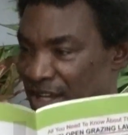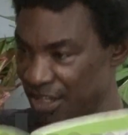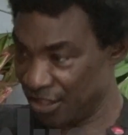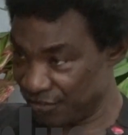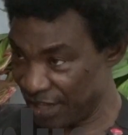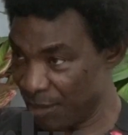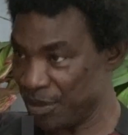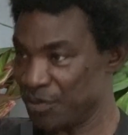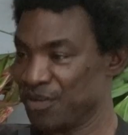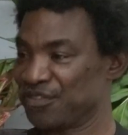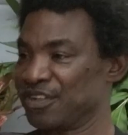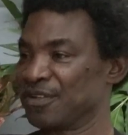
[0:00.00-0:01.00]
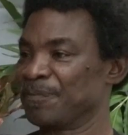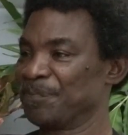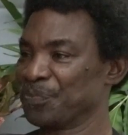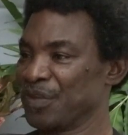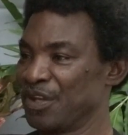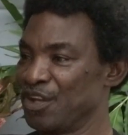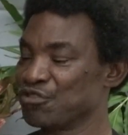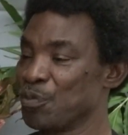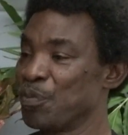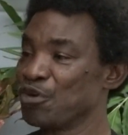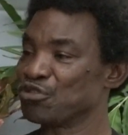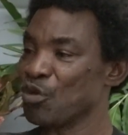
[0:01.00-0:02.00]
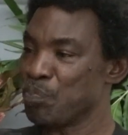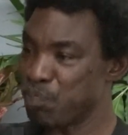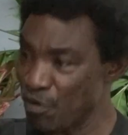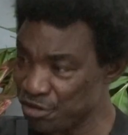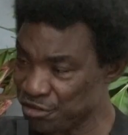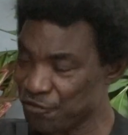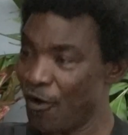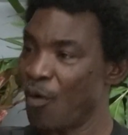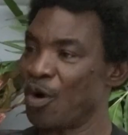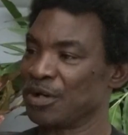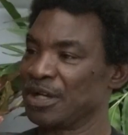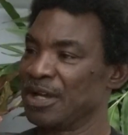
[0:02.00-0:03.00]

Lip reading: inside Benue State. It's supposed to push forward